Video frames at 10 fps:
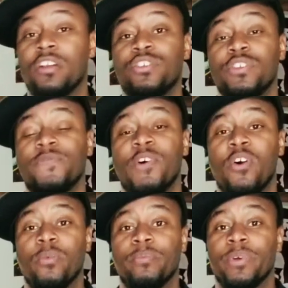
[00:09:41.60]
onto the
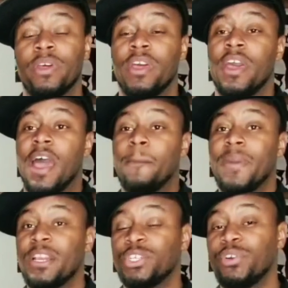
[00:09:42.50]
foam and
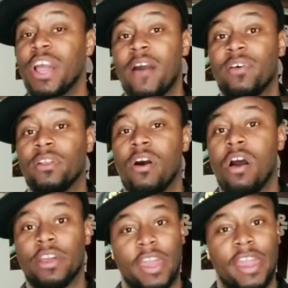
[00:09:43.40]
make sure you have a
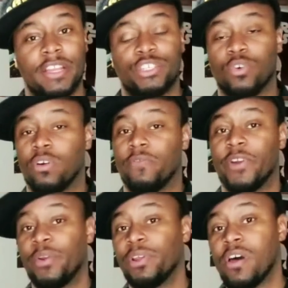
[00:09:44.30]
long edge or a
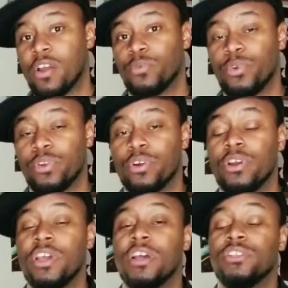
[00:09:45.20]
very long
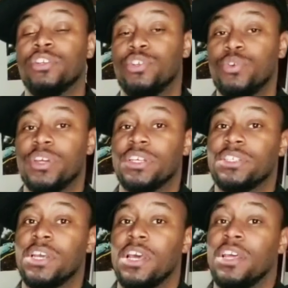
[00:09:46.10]
ruler to do this.